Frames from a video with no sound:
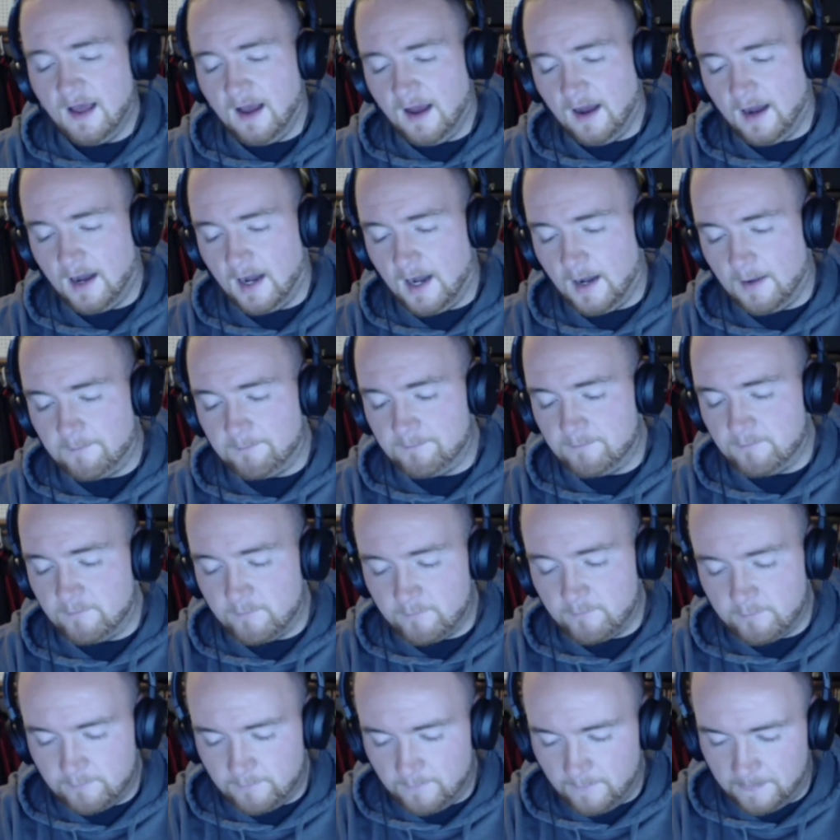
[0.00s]

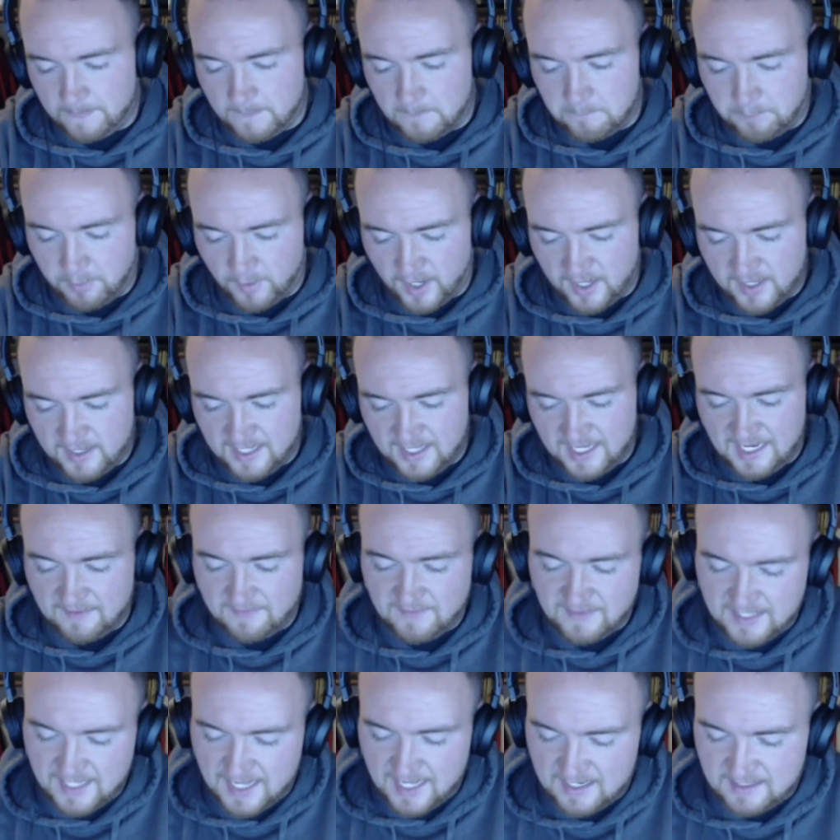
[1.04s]
But
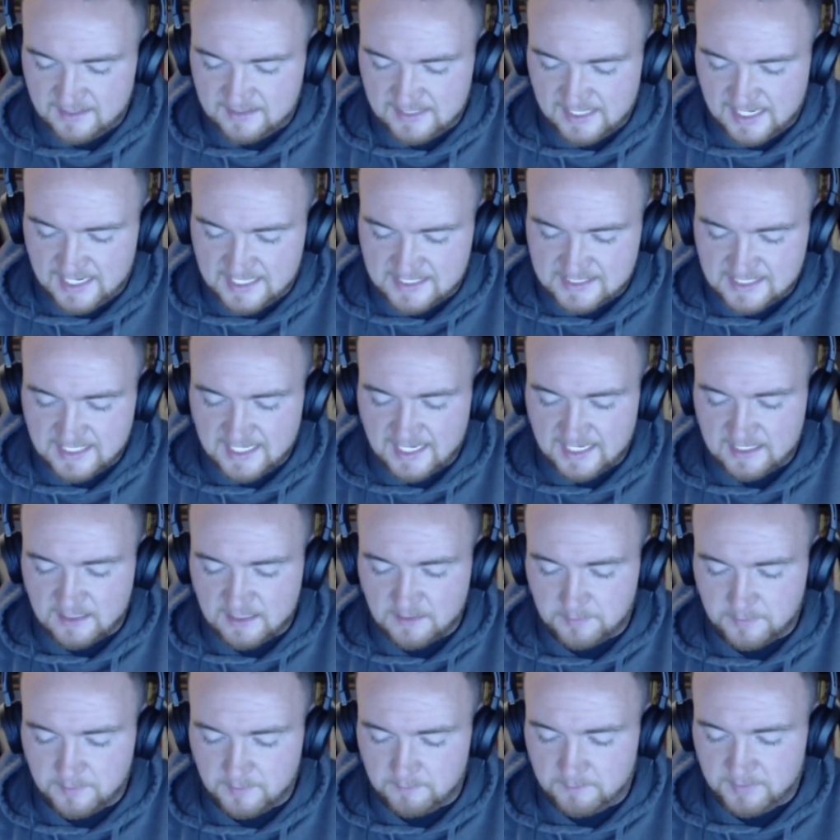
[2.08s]
in the end, it did end
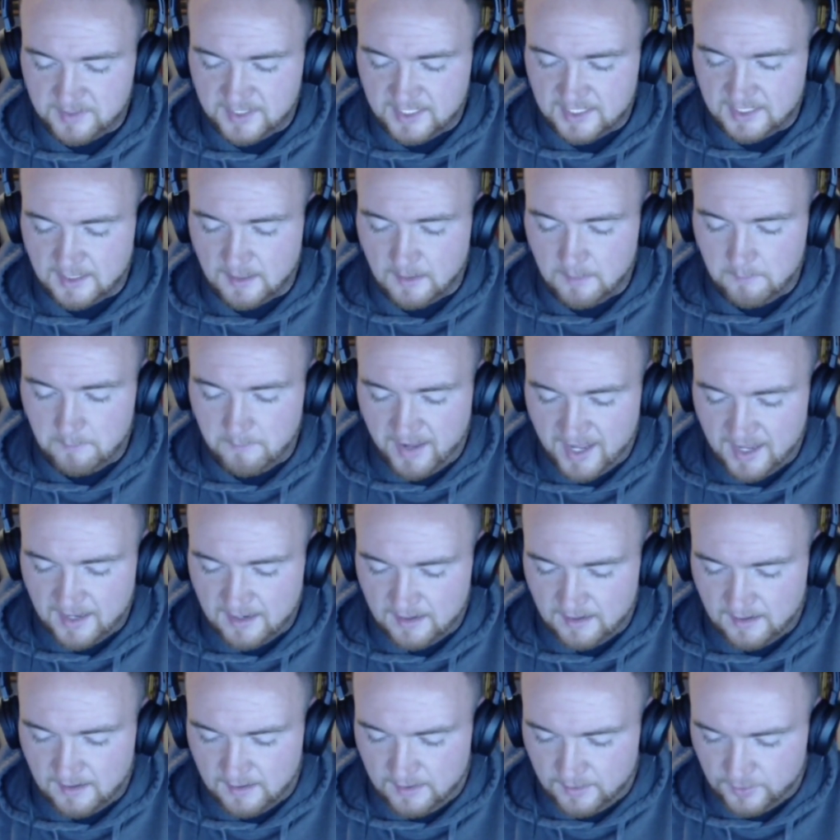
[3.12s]
up being
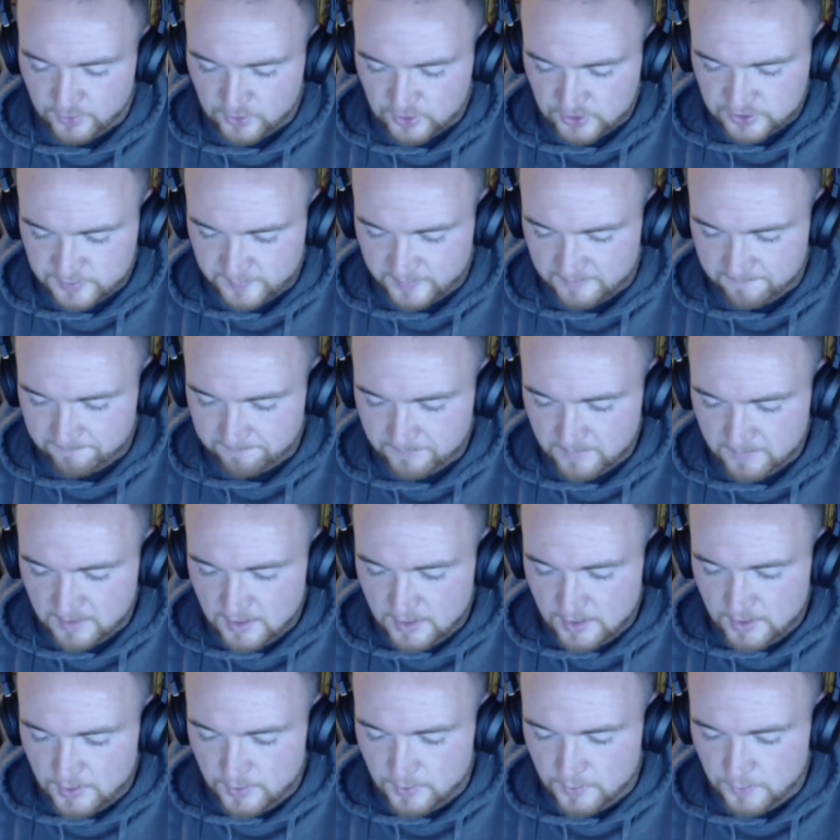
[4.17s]
Matt Hirschman
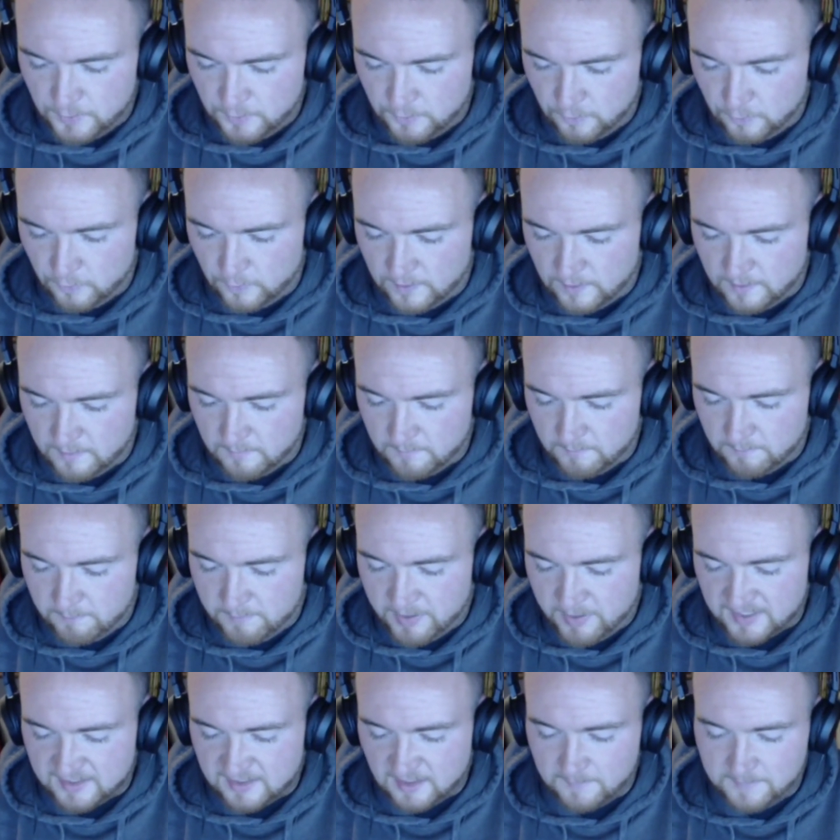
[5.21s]
who
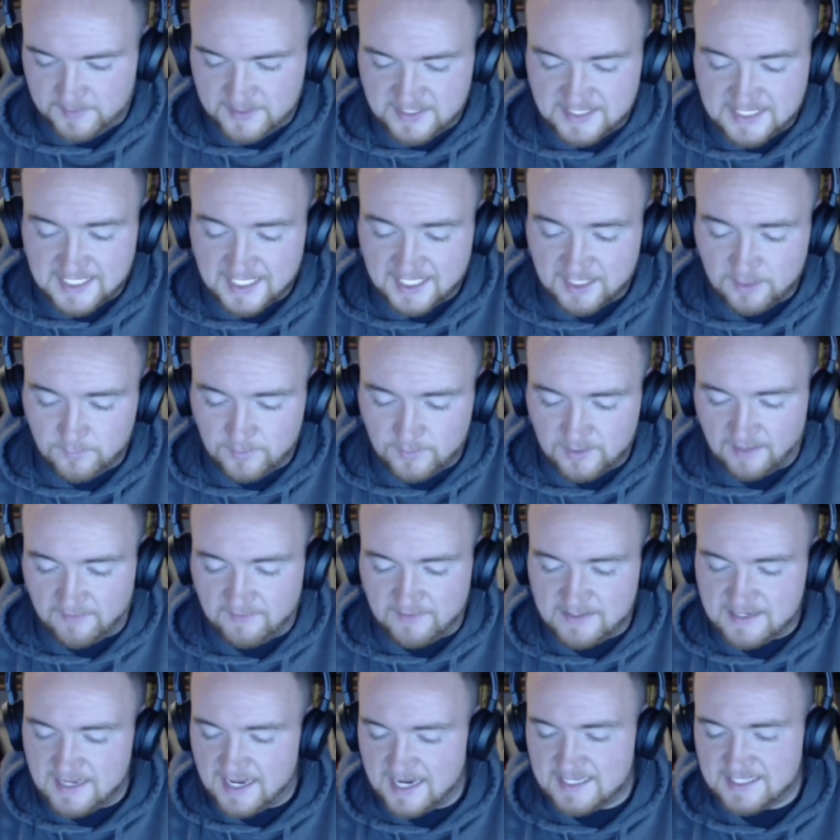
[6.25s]
picked up his second win on
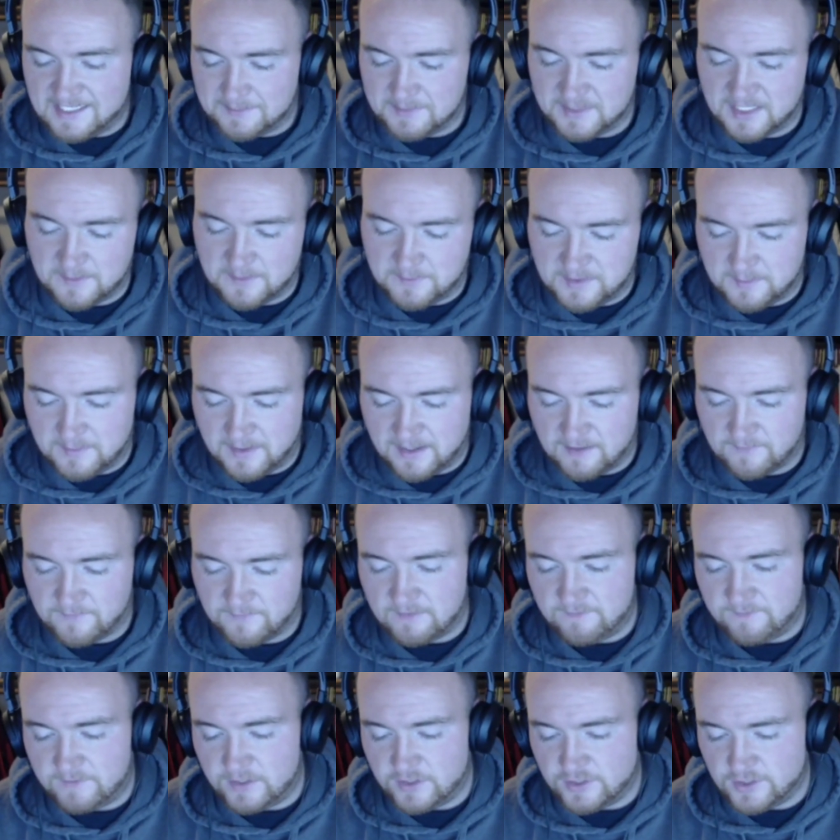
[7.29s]
the day, doubled up in the
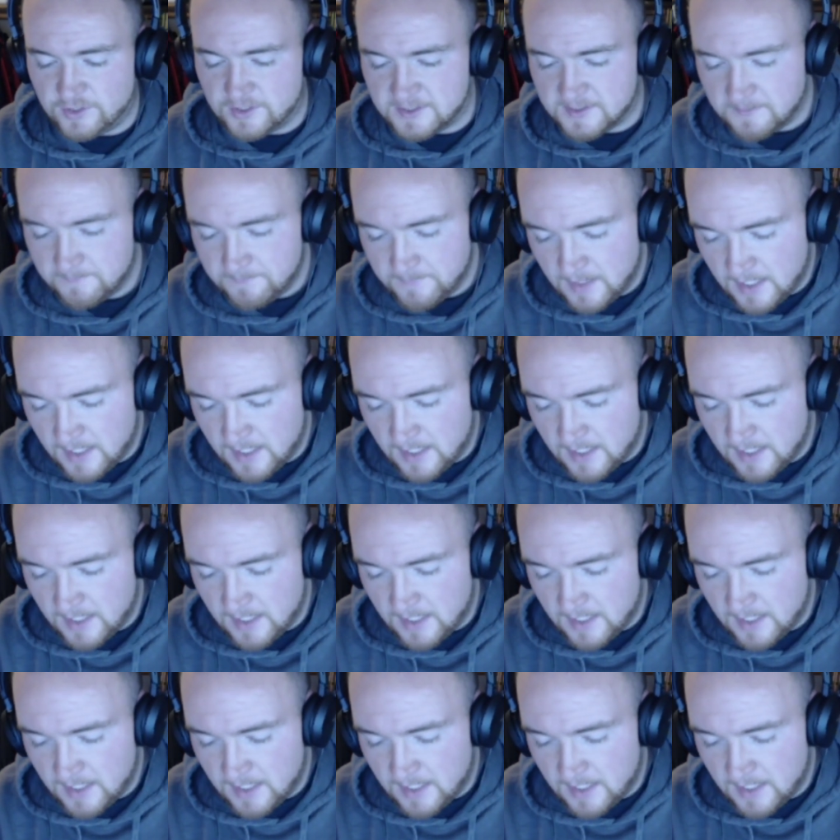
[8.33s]
modified features.